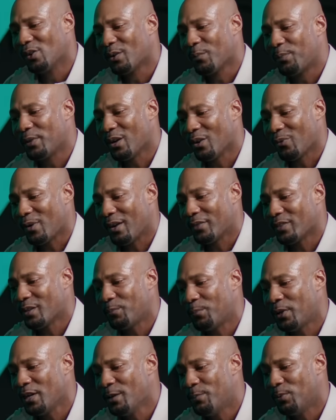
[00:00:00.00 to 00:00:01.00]
to be around the
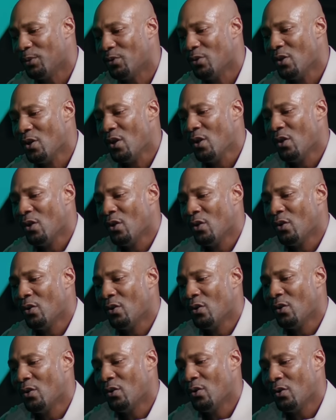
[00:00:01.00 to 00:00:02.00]
people
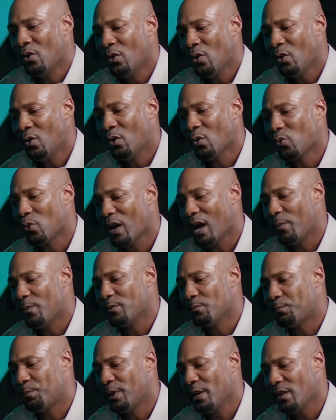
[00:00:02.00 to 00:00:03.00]
who are
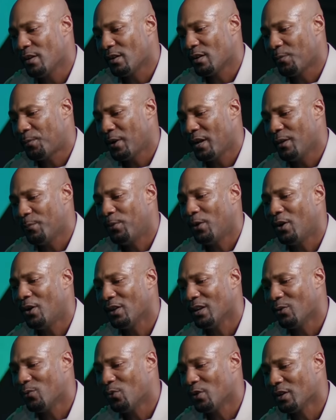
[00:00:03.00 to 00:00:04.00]
robbing Peter to pay Paul.
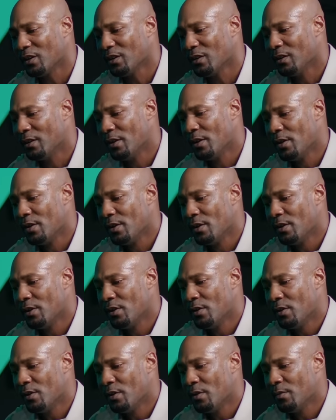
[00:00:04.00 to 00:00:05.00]
I want to
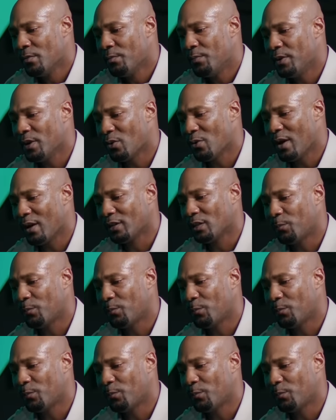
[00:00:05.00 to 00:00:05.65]
be around the